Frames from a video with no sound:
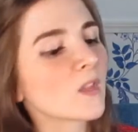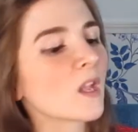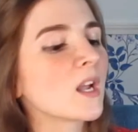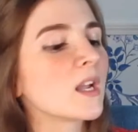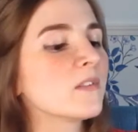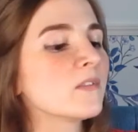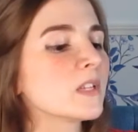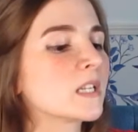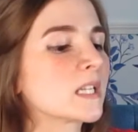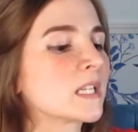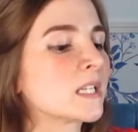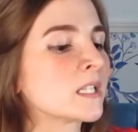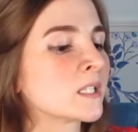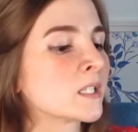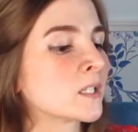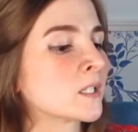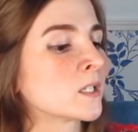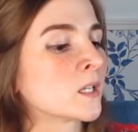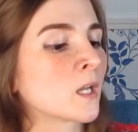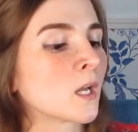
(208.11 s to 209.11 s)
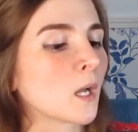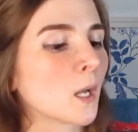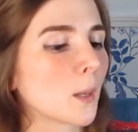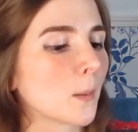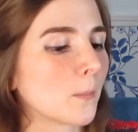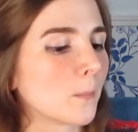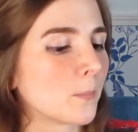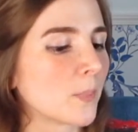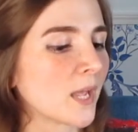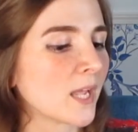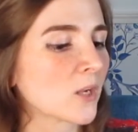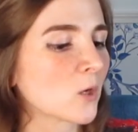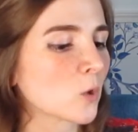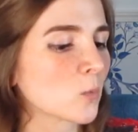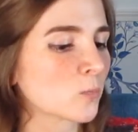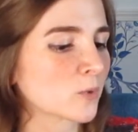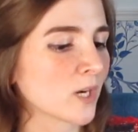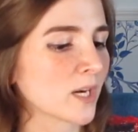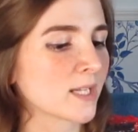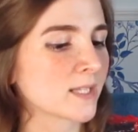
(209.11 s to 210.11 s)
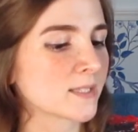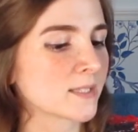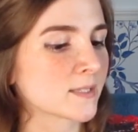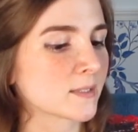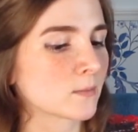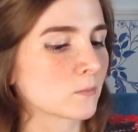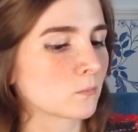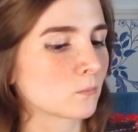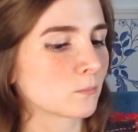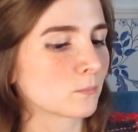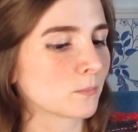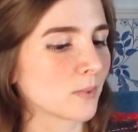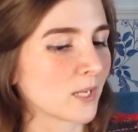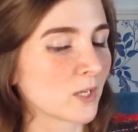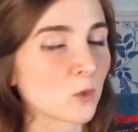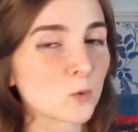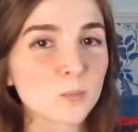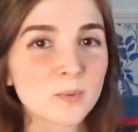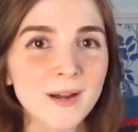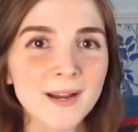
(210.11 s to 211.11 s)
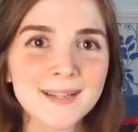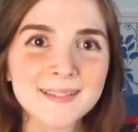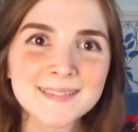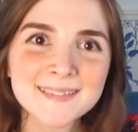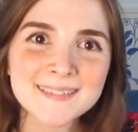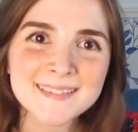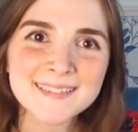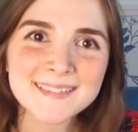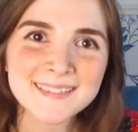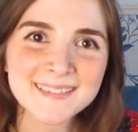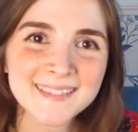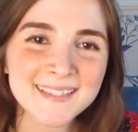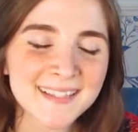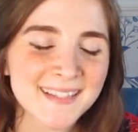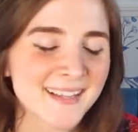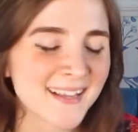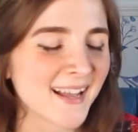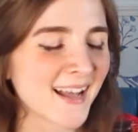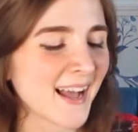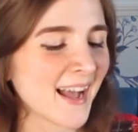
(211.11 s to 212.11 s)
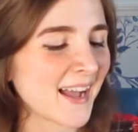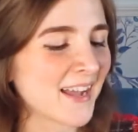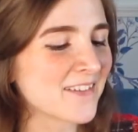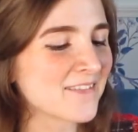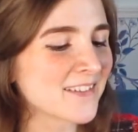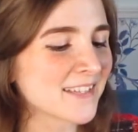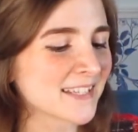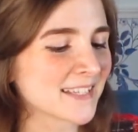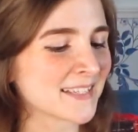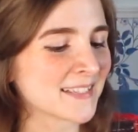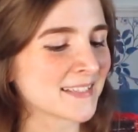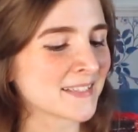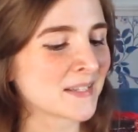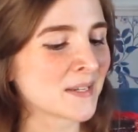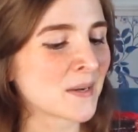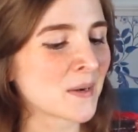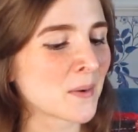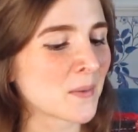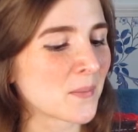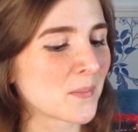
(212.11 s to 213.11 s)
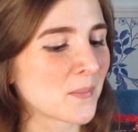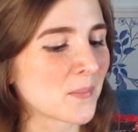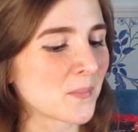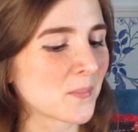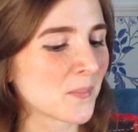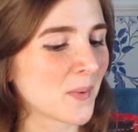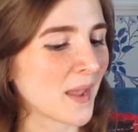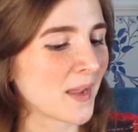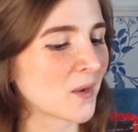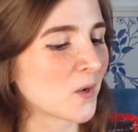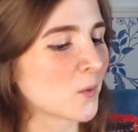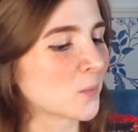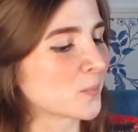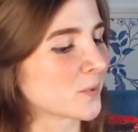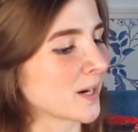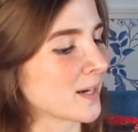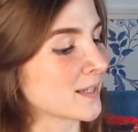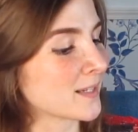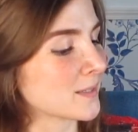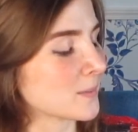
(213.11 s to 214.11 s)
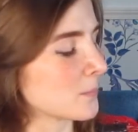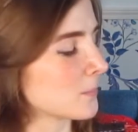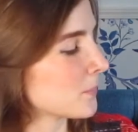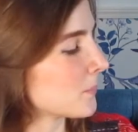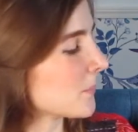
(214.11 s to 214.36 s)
I haven't eaten bagel bright bagel brights. I haven't eaten bagel bright.